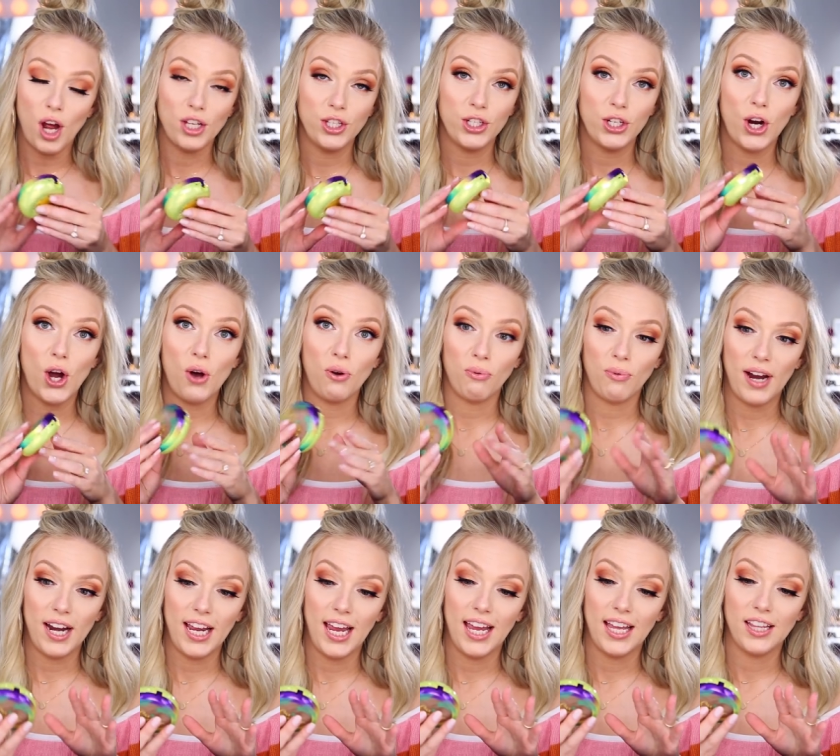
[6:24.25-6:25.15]
bronzer
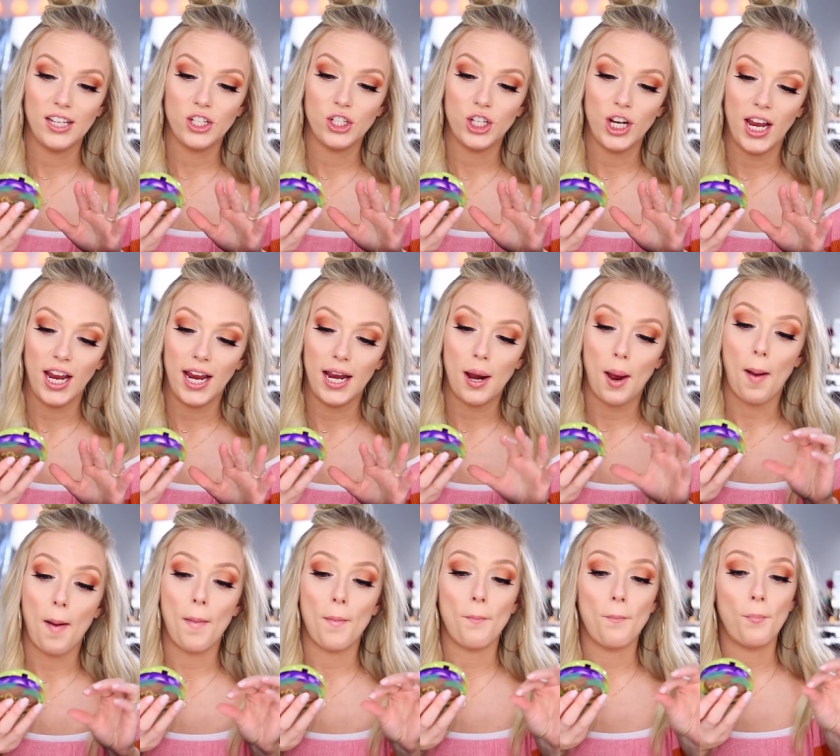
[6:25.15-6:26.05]
already in the
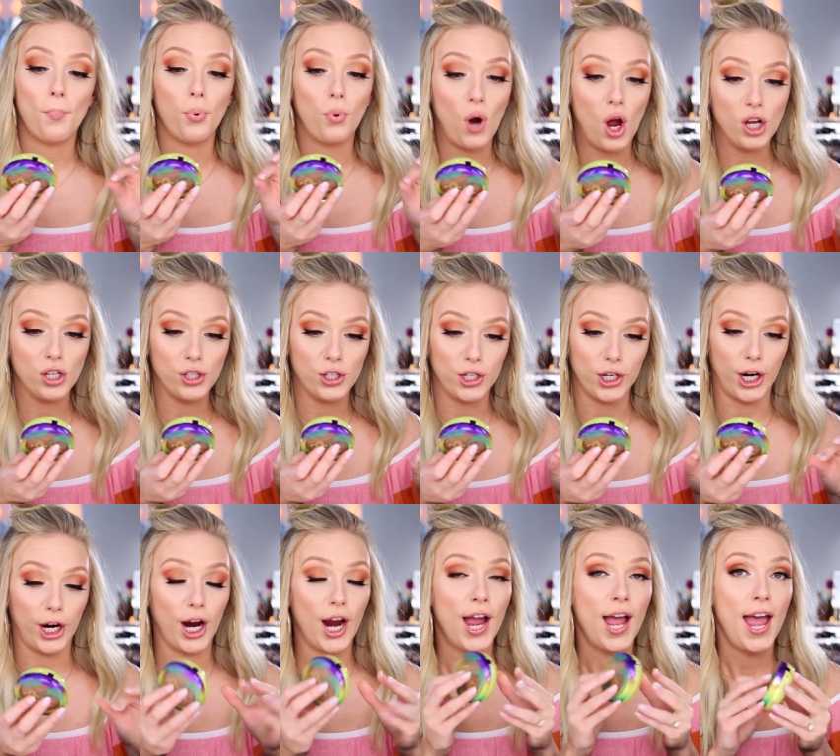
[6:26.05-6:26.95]
shade
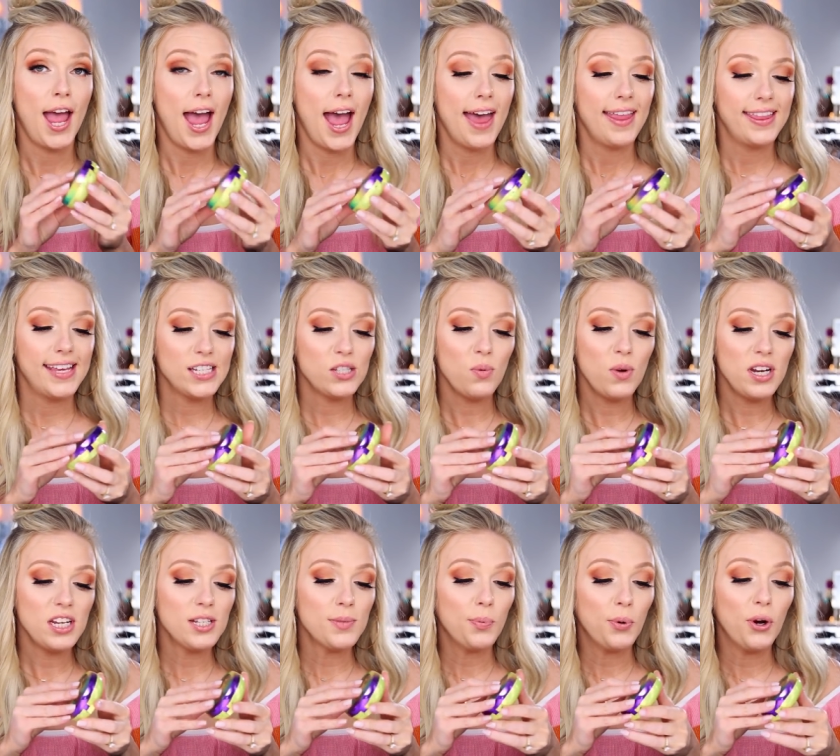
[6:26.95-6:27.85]
bronzer. This
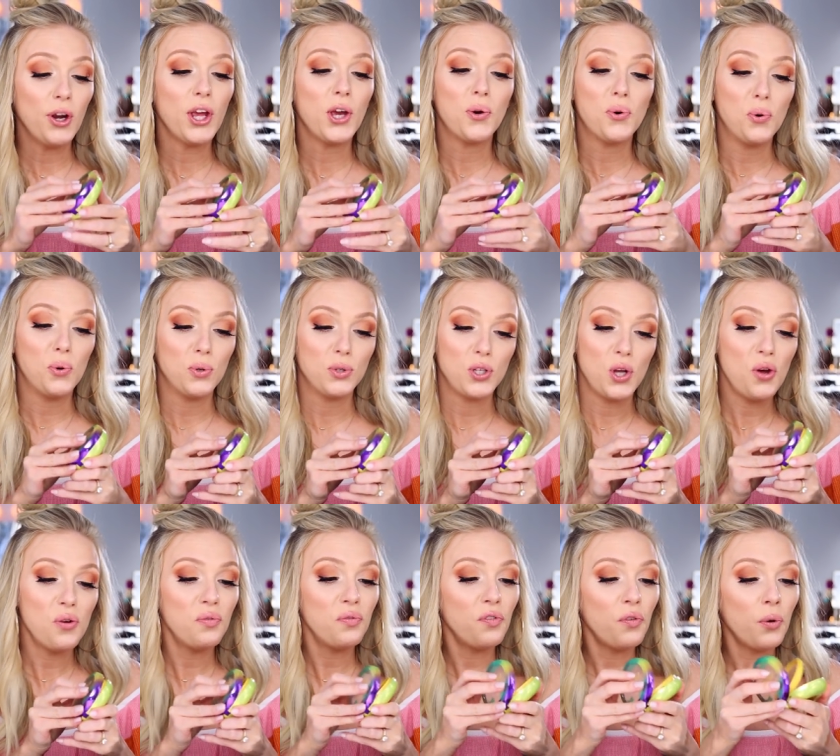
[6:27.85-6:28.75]
one is pretty cool
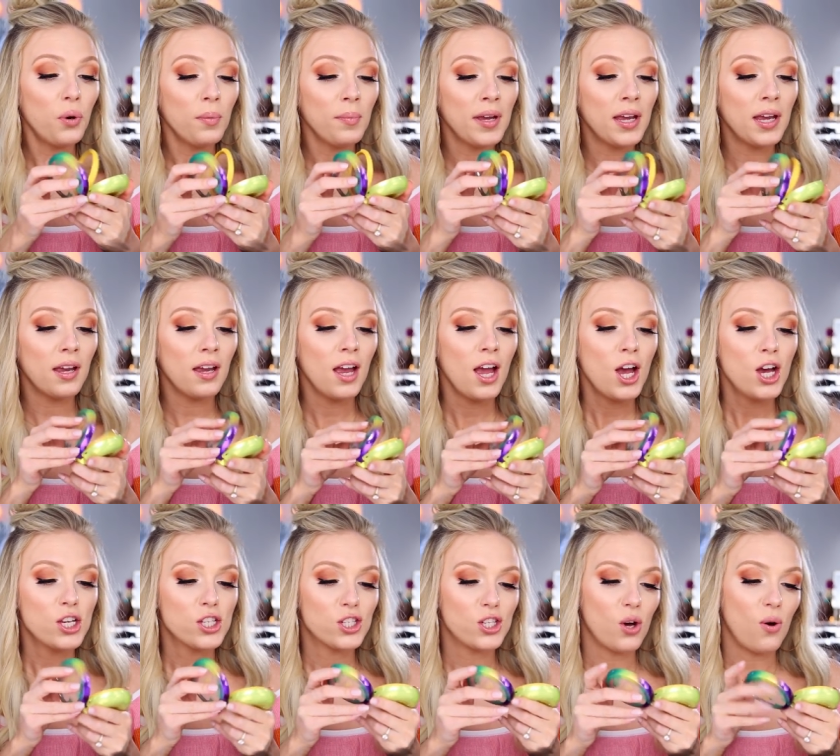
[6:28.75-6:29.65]
tone for me.
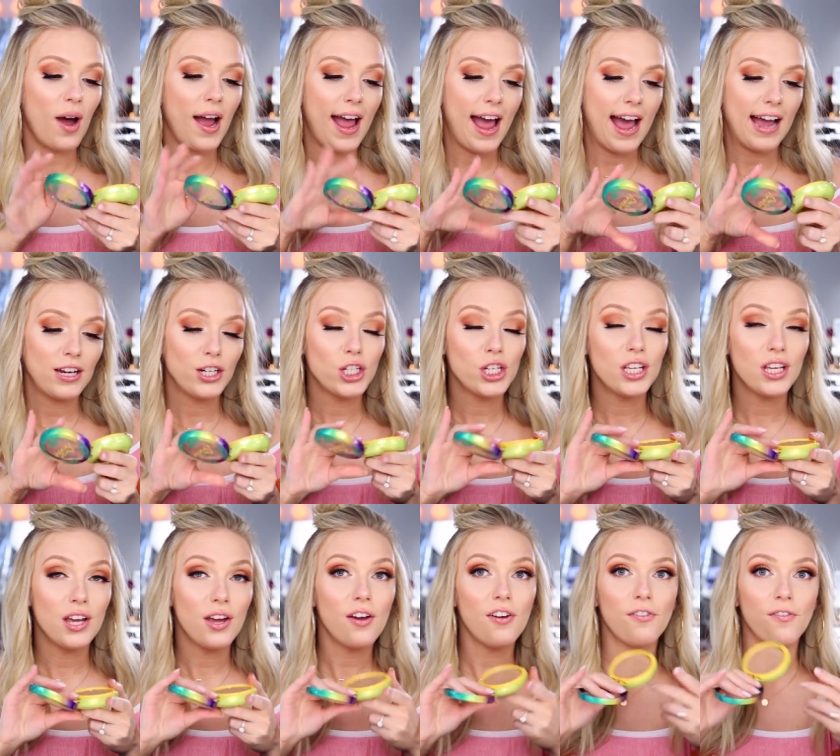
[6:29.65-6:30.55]
So I
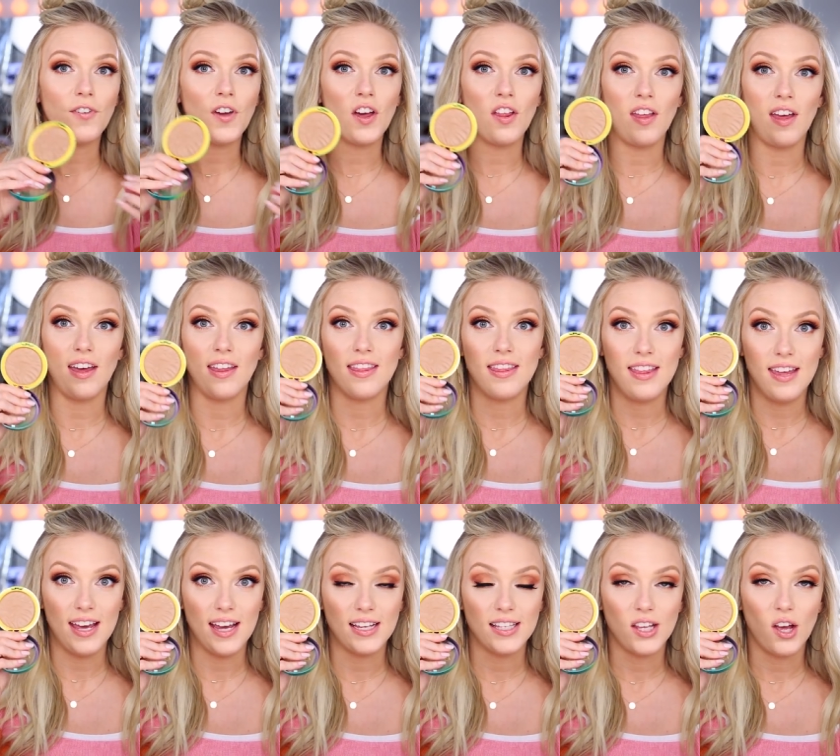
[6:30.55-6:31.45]
actually feel like
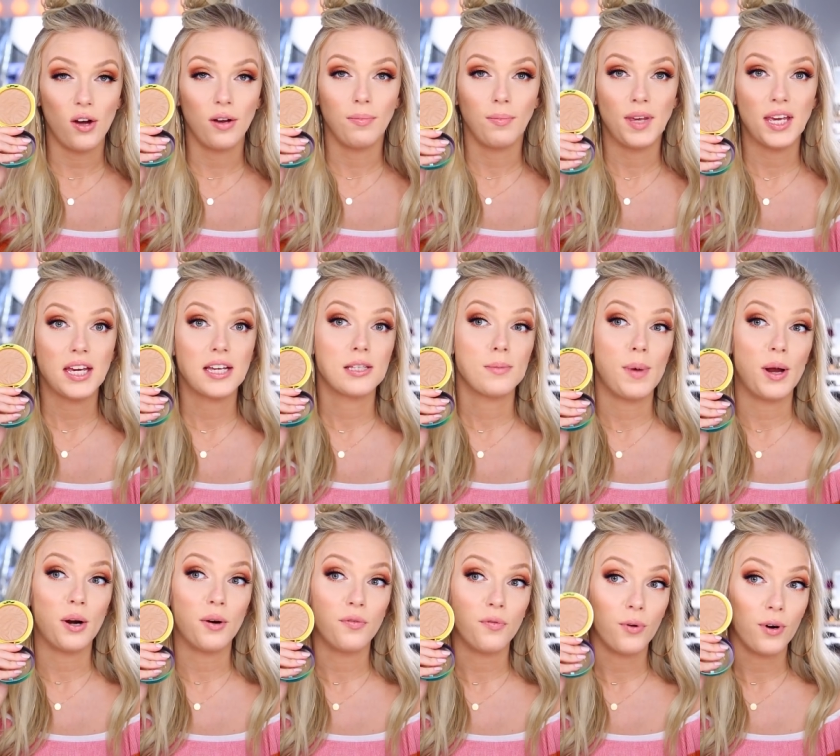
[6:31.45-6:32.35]
this on me is
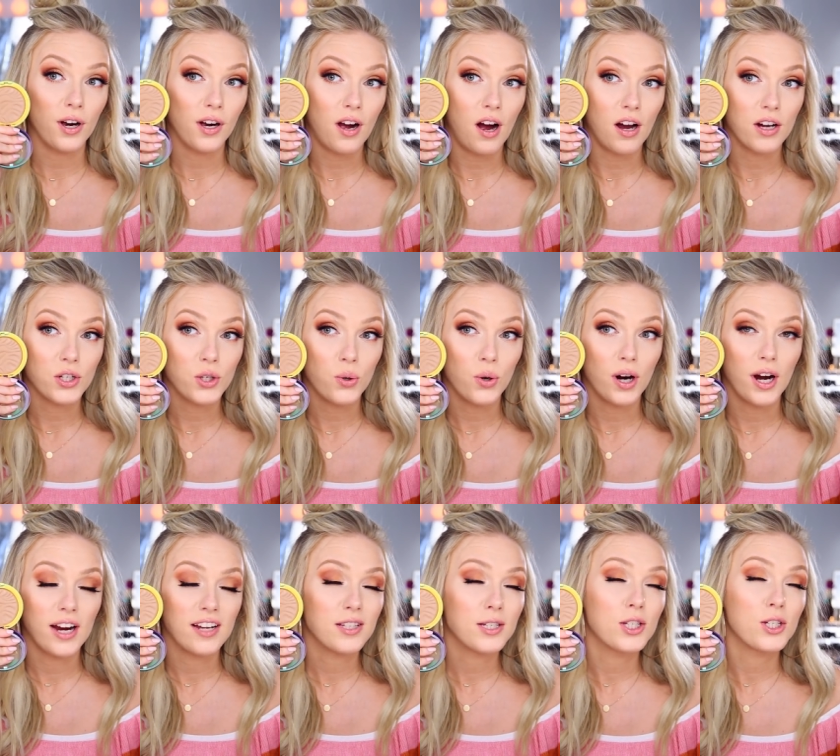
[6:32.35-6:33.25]
better for a contour.
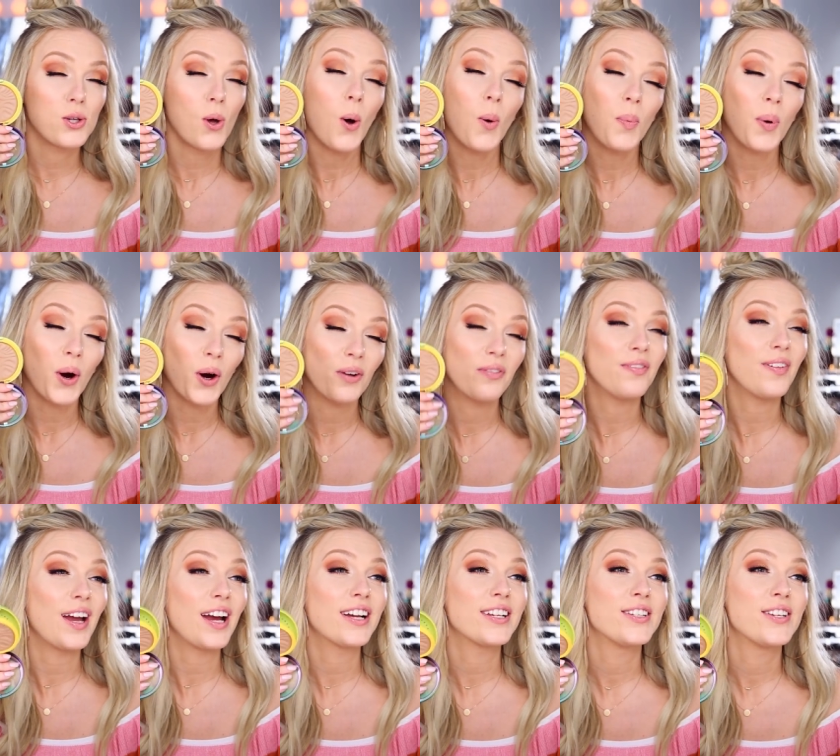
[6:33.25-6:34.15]
It's so
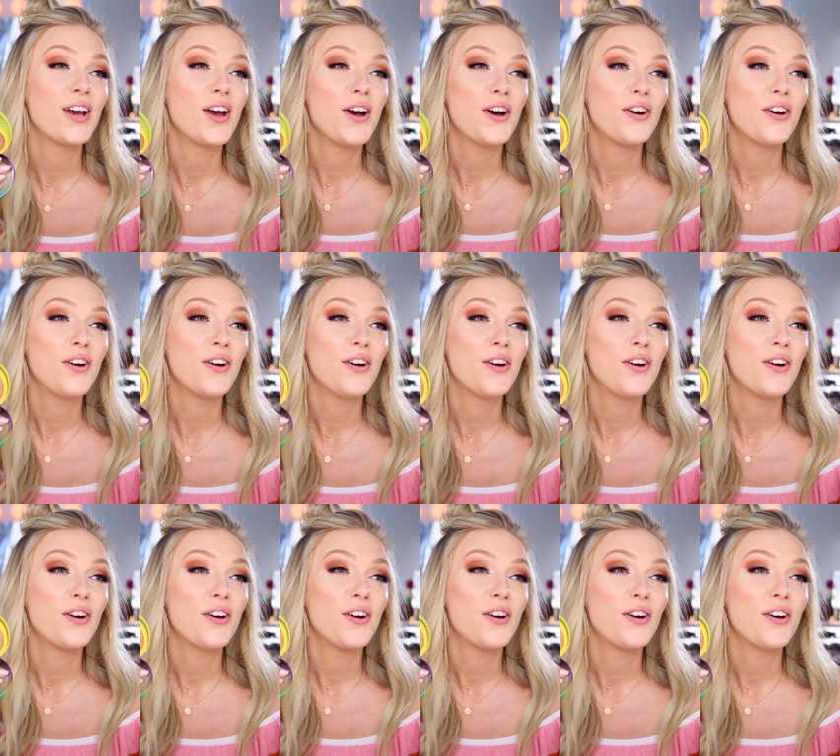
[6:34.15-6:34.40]
perfect